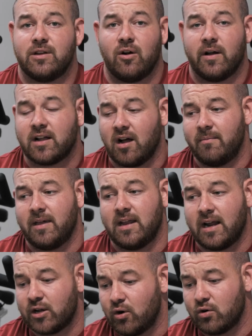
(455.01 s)
You know, I come
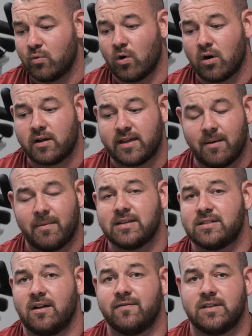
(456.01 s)
in, I go to work, get my
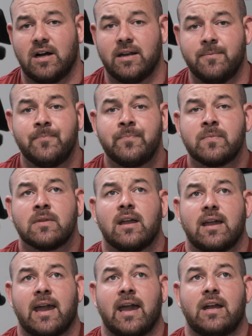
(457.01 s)
stuff done,
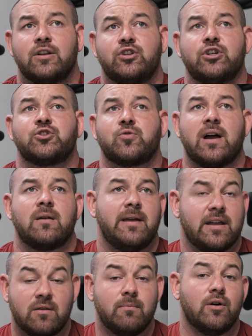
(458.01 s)
and just try to
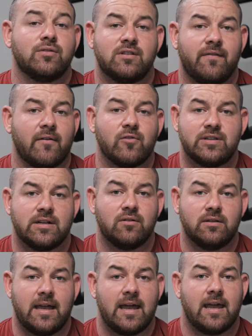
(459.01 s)
make the most of every
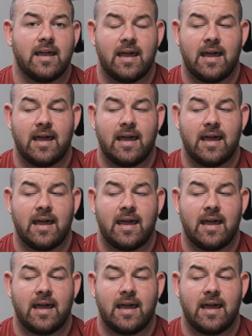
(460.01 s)
single day.